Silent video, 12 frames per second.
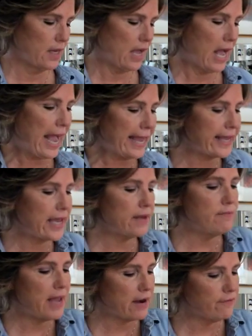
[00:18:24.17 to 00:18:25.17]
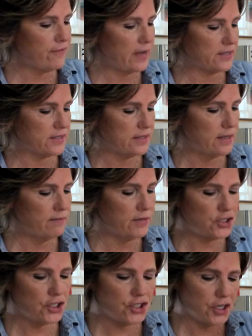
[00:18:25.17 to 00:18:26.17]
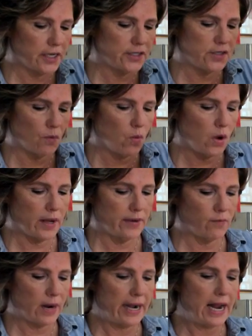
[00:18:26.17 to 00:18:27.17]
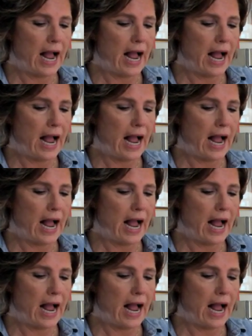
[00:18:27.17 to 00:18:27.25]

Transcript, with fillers: I can manifest. Magician is the one, right?